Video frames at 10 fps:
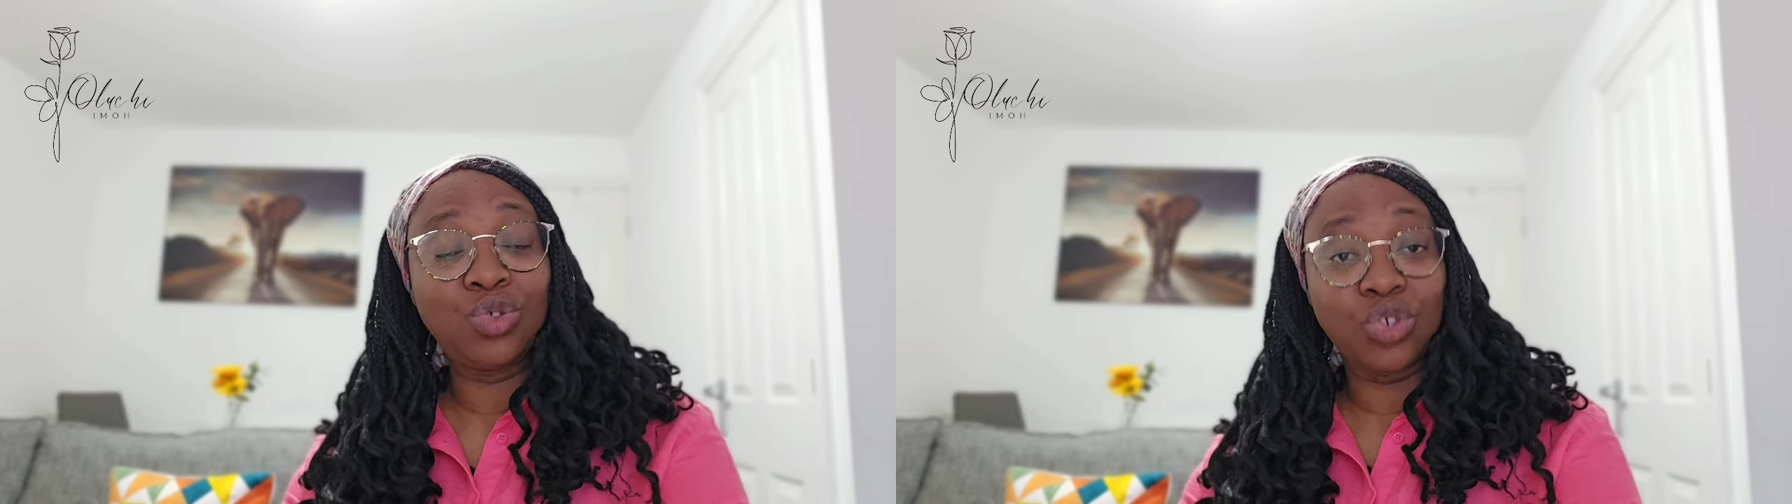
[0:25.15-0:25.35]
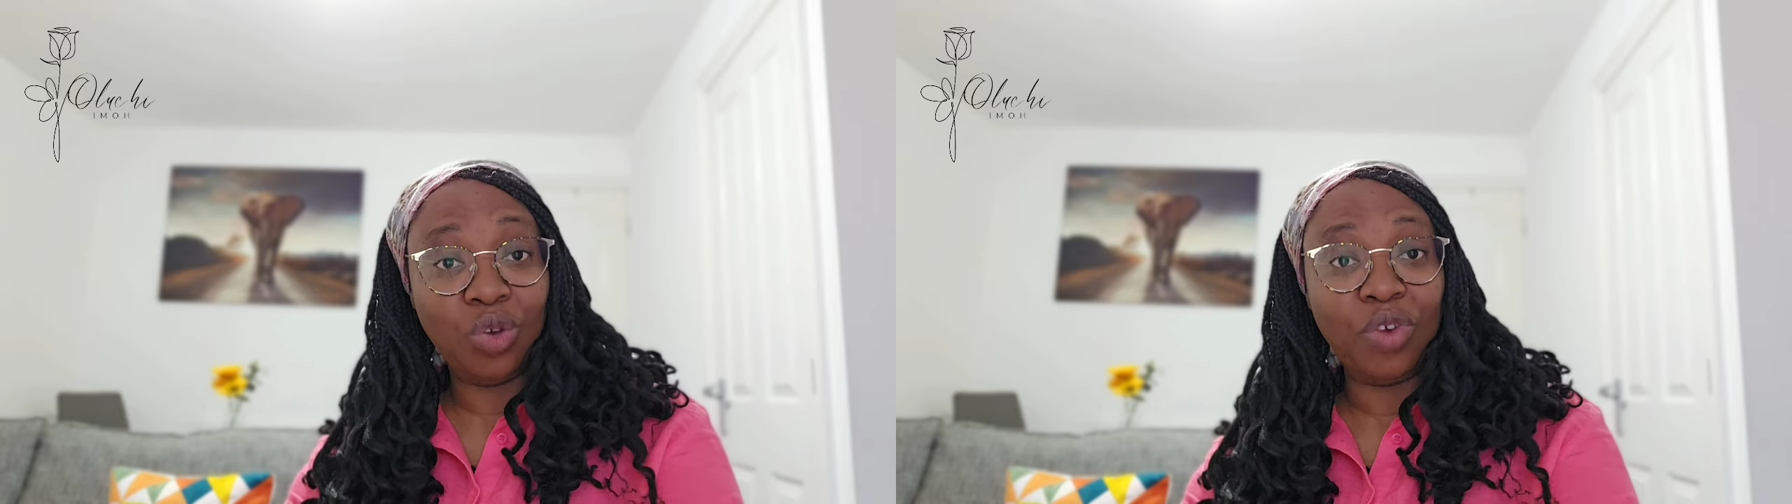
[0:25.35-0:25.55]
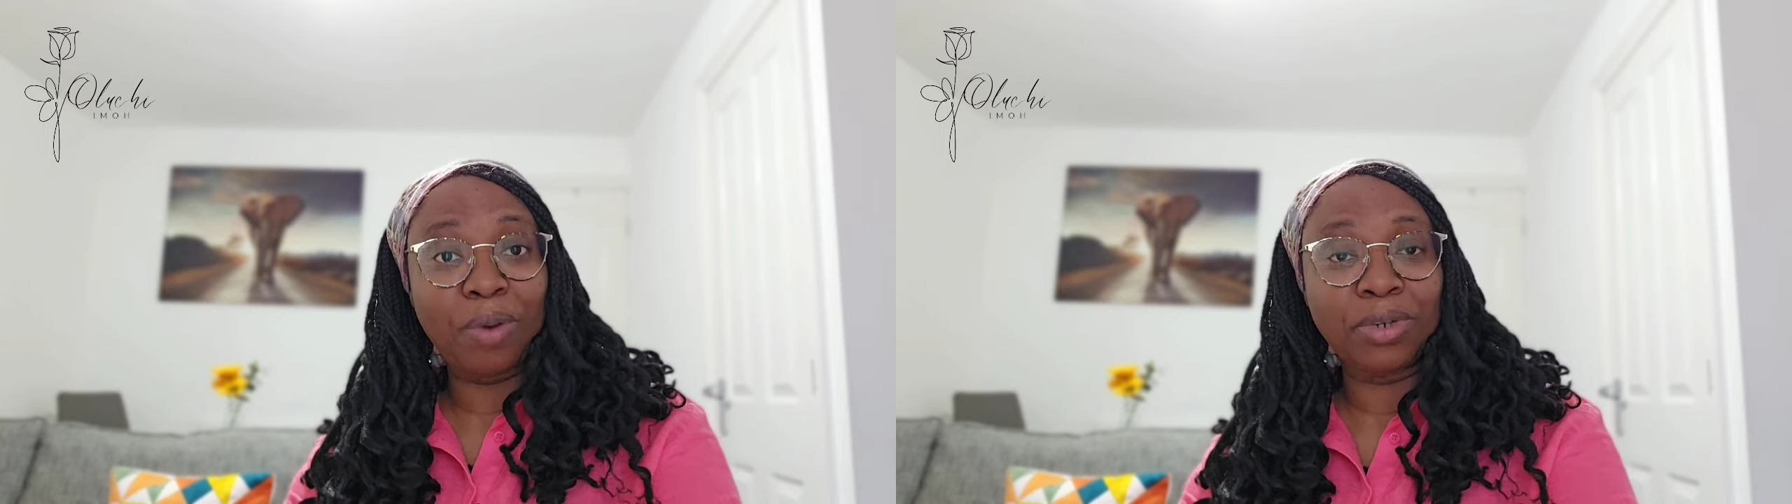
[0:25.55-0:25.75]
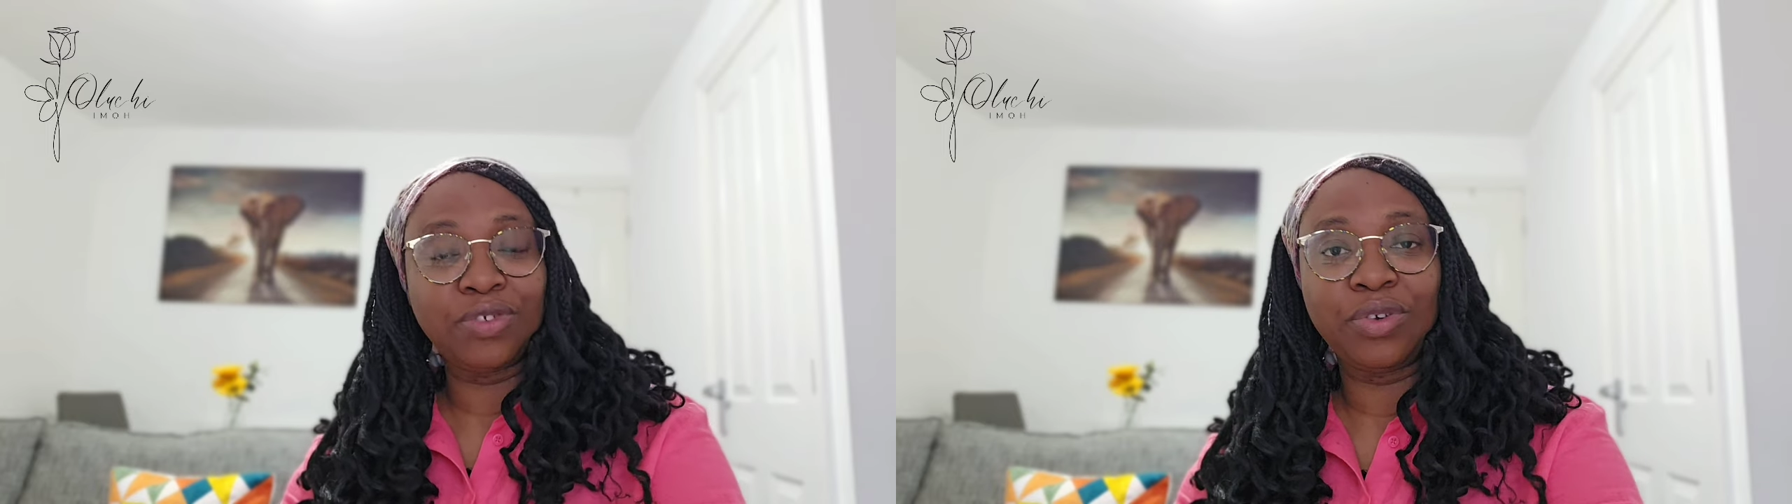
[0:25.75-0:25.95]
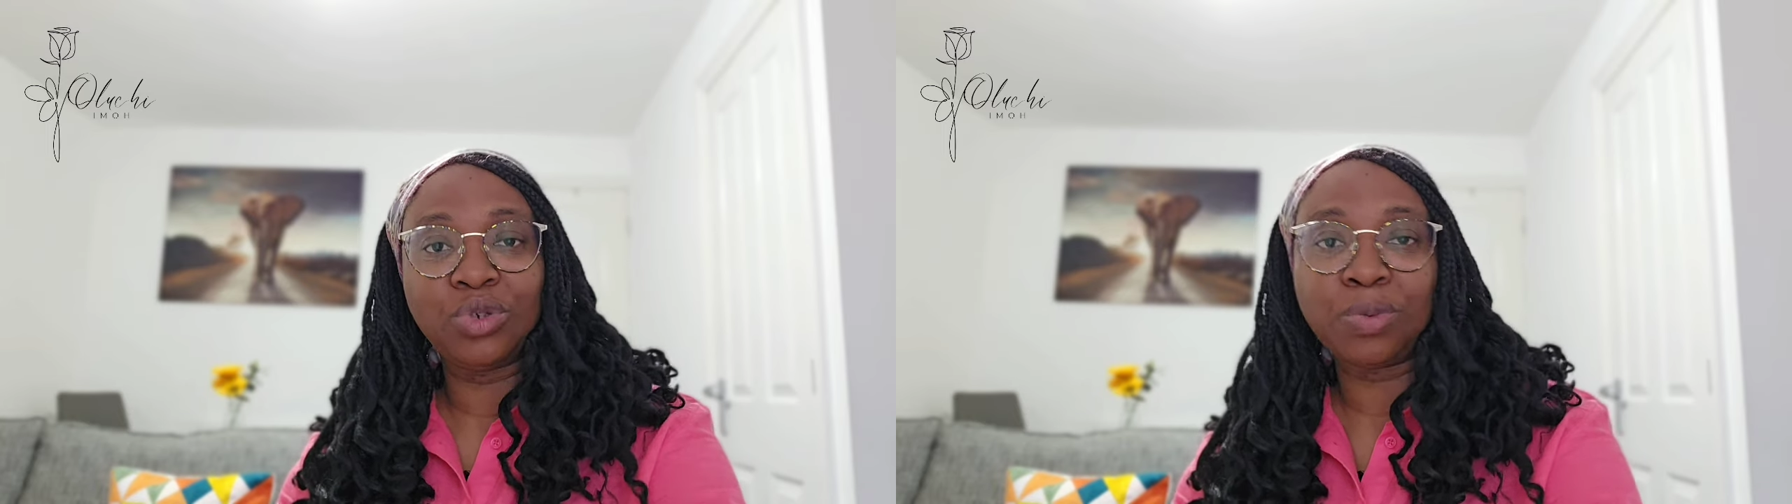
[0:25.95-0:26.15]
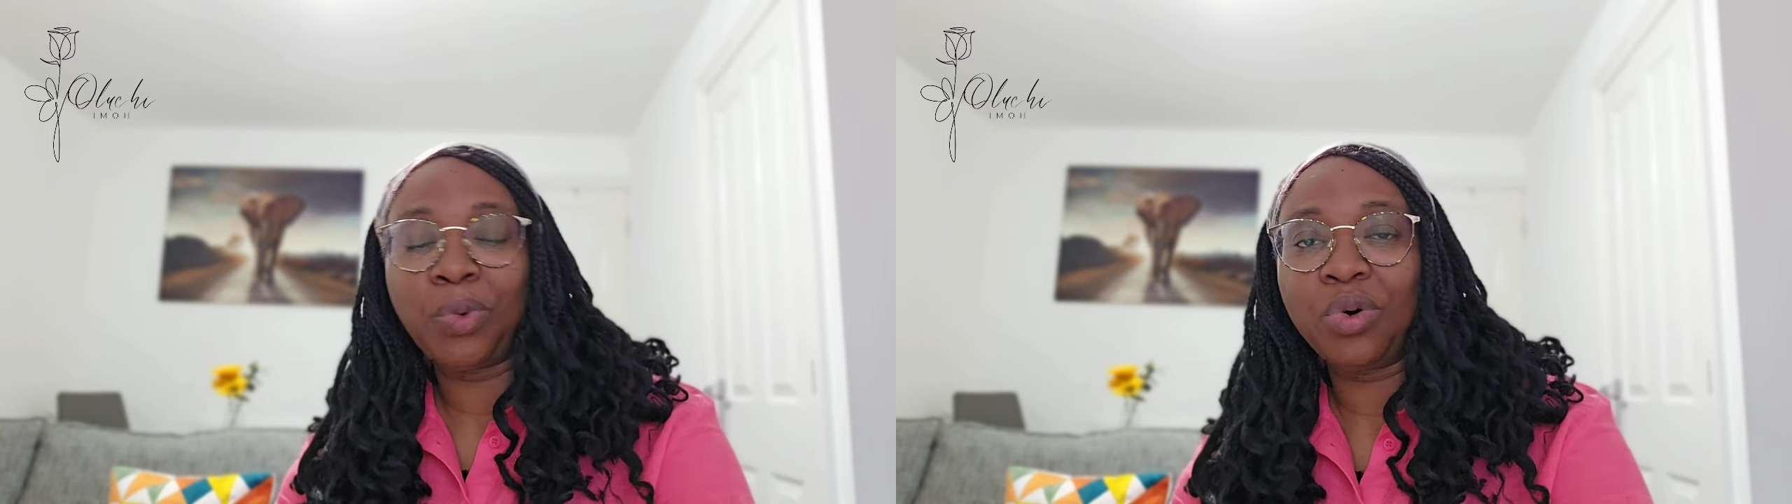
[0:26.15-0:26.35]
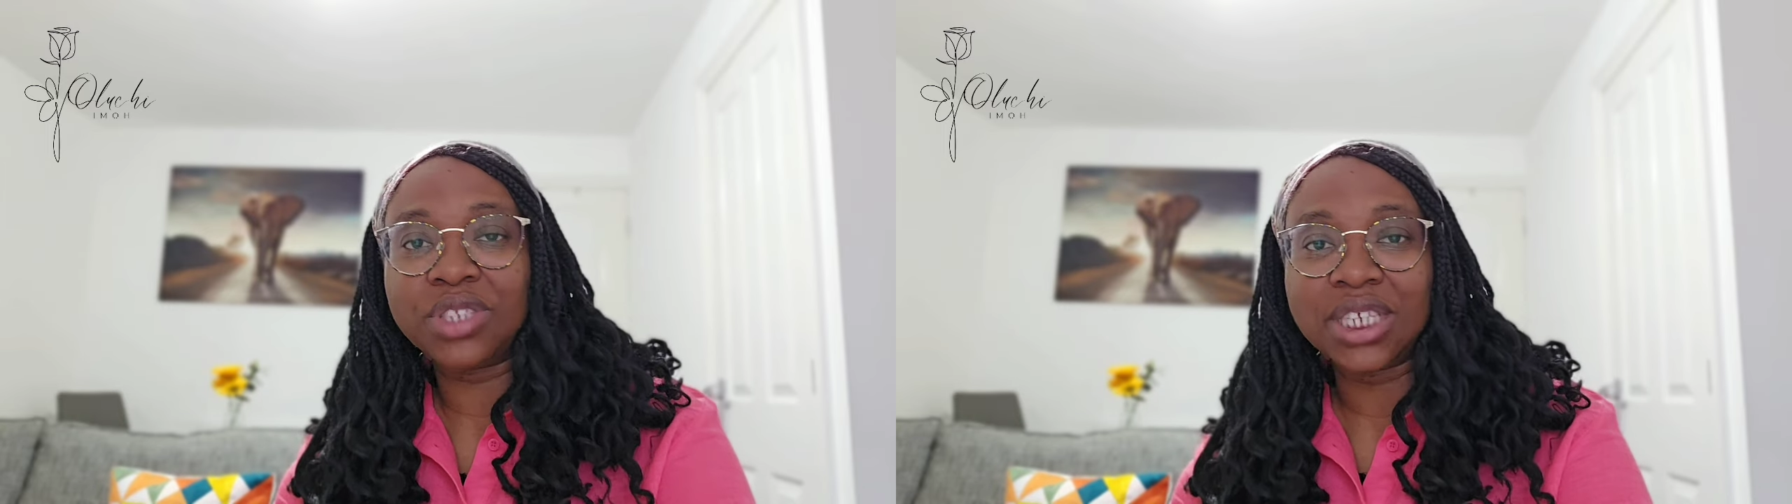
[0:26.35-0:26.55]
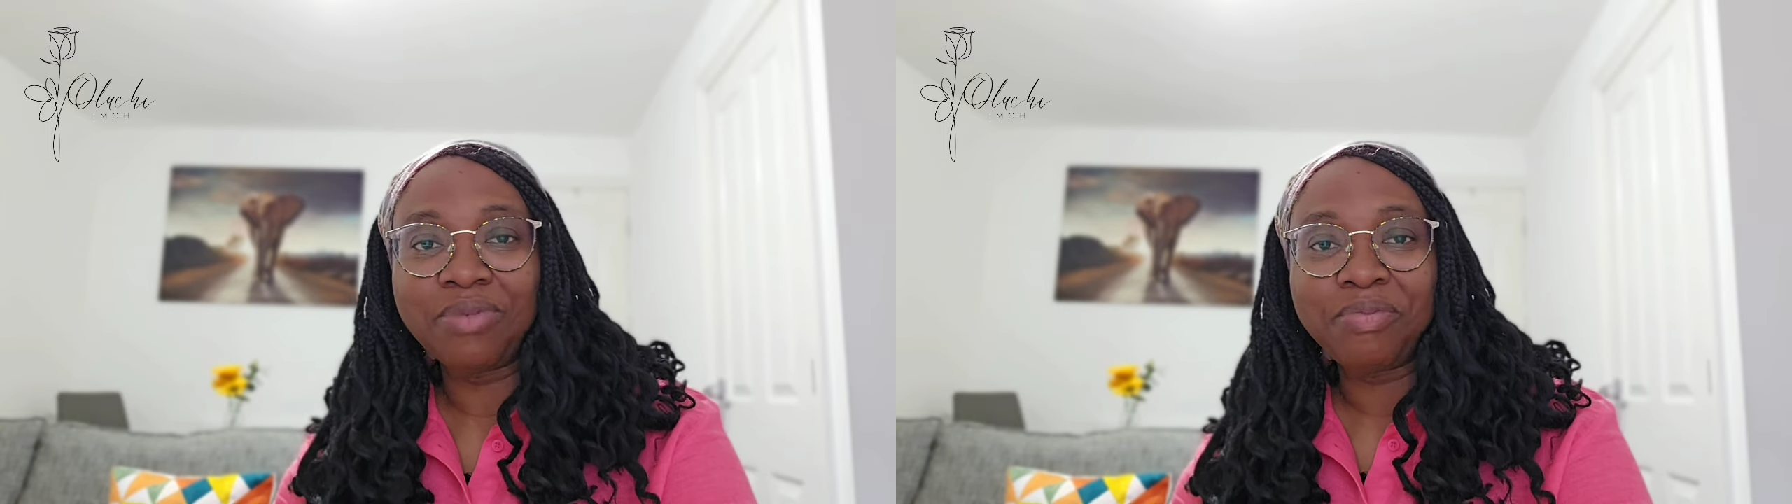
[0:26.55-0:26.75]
so very much for your support.